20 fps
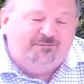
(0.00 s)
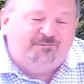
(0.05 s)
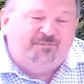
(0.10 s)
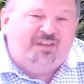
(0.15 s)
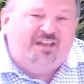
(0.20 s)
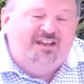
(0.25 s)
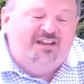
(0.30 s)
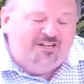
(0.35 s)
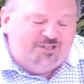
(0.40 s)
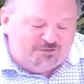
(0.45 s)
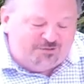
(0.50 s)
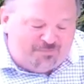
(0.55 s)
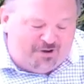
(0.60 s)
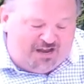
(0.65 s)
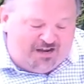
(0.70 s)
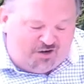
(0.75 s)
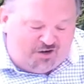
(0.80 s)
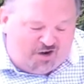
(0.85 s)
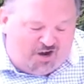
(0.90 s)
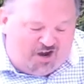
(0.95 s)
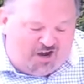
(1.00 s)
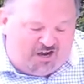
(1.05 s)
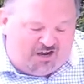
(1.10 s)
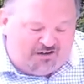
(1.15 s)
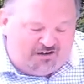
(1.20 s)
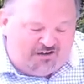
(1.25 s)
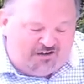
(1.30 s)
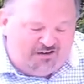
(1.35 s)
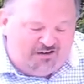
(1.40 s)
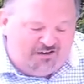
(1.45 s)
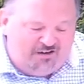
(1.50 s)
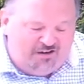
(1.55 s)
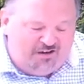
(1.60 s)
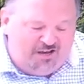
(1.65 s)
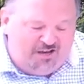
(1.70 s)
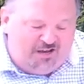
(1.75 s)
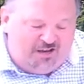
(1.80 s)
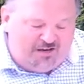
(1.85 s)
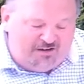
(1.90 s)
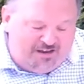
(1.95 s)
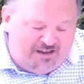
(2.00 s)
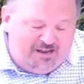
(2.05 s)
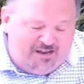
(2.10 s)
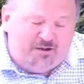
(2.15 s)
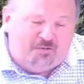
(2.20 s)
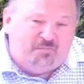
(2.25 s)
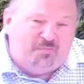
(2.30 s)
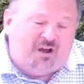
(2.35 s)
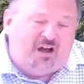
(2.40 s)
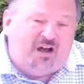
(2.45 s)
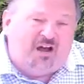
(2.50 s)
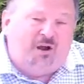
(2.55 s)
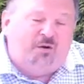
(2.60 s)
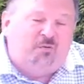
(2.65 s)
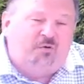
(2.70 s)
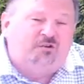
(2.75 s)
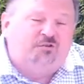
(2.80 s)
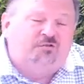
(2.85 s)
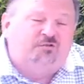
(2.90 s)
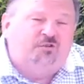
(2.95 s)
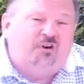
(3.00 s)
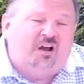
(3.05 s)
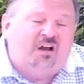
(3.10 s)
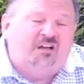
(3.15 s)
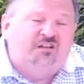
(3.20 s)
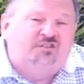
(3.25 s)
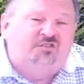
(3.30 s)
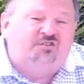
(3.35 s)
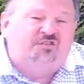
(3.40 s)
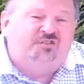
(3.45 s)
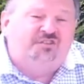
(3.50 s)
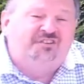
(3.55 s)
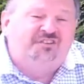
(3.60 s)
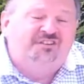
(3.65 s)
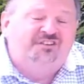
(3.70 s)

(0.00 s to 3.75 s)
He is my God. In him I will trust.